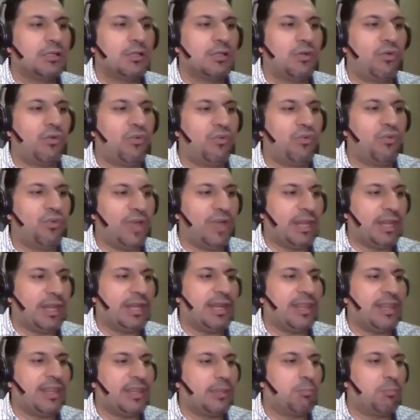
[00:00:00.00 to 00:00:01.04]
filling
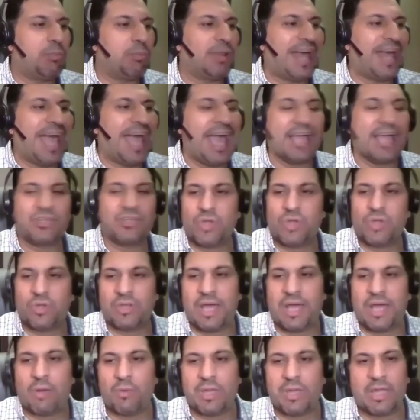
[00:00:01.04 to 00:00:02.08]
in the blank so
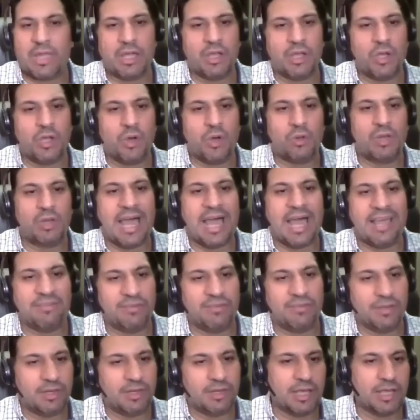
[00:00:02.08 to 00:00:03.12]
that we can go live
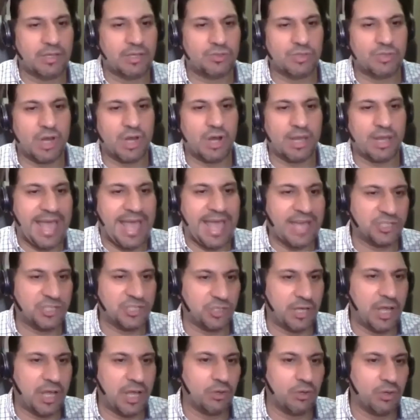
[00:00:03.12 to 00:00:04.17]
and like start
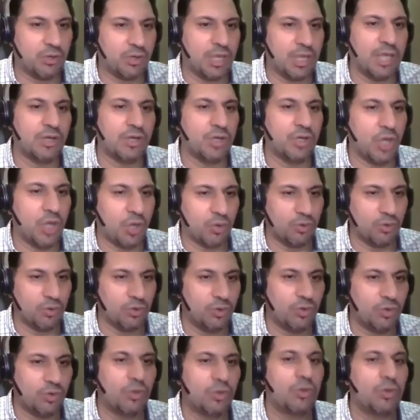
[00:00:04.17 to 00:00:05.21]
cashing out. Okay, no.
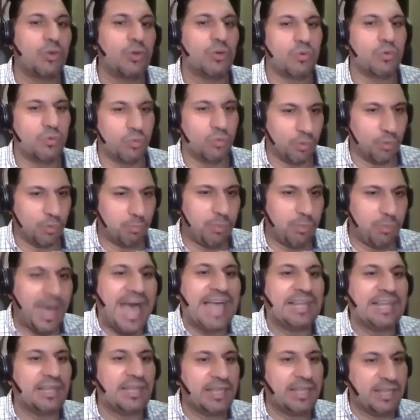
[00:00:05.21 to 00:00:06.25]
We're
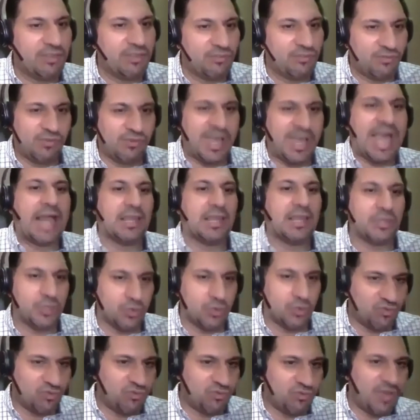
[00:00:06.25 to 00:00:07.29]
piling
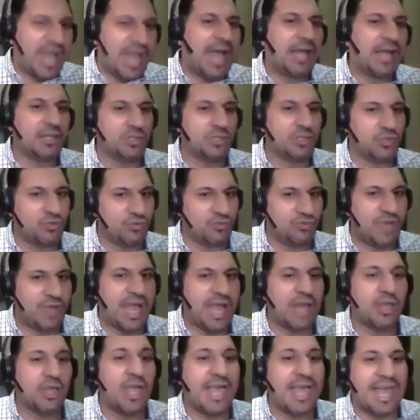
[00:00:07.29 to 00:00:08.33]
value, value,
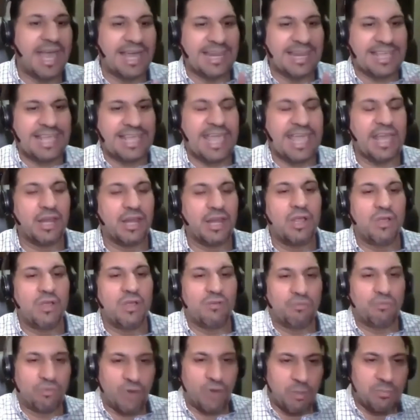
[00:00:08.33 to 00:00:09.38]
value. And again,
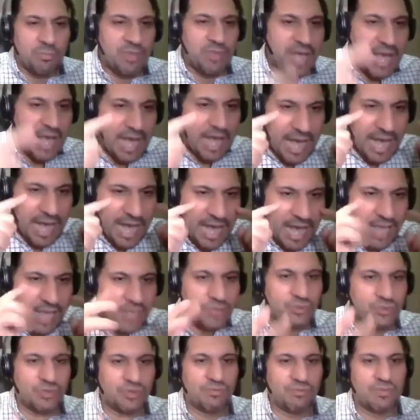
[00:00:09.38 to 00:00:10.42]
from the
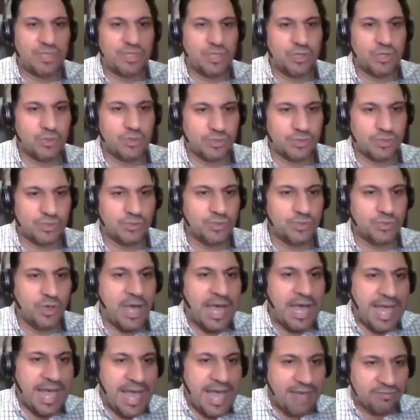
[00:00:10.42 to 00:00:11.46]
eyes of the user. So
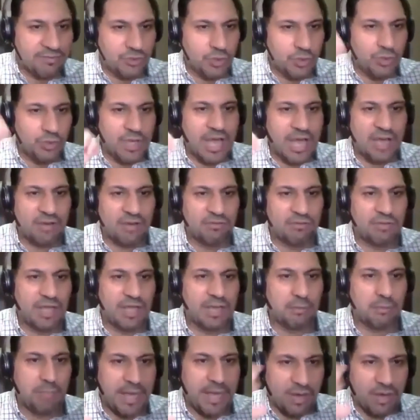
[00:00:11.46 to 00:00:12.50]
I have two kind of
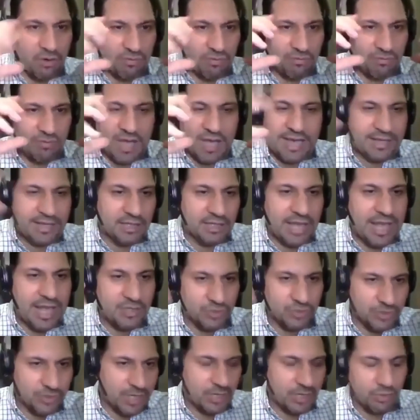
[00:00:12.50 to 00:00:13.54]
like pair of
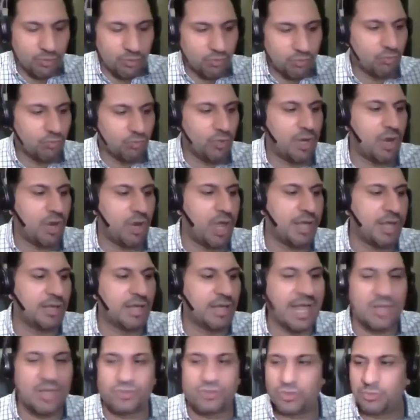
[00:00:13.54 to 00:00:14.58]
eyeglasses. I don't wear
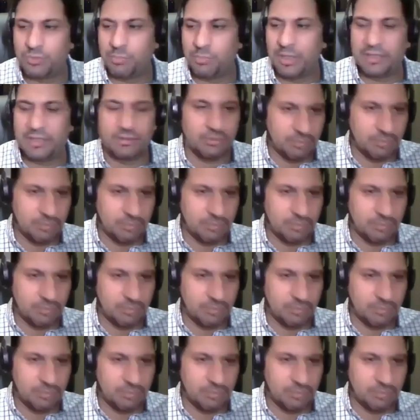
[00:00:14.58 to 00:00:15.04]
eyeglasses, but